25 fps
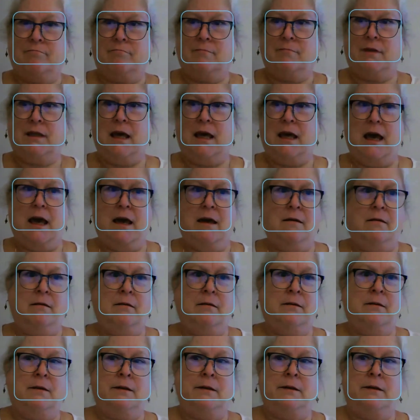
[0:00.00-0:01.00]
Okay.
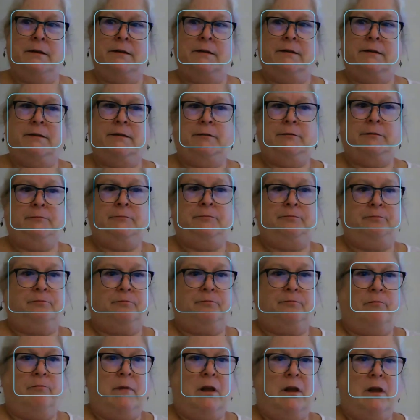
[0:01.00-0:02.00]

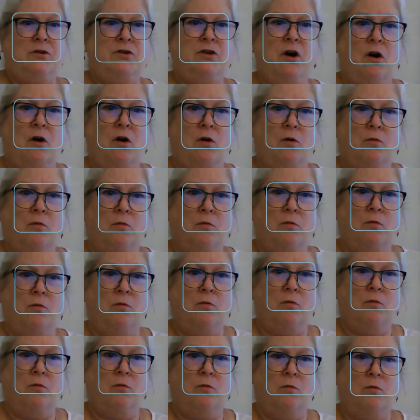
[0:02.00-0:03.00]
So when we
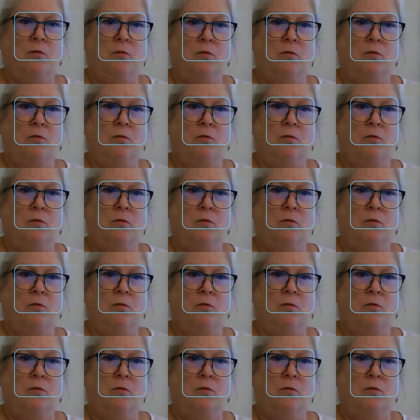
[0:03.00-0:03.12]
look at the